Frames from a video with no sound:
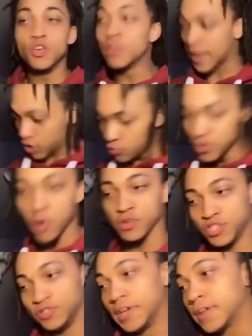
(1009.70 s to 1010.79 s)
You like, you know what
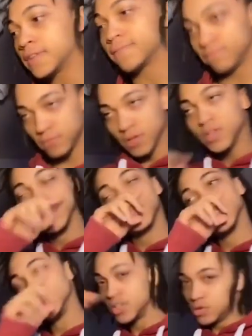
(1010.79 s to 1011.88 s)
you did.
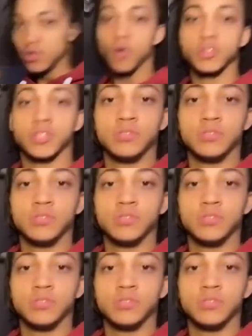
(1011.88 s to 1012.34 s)
You know what you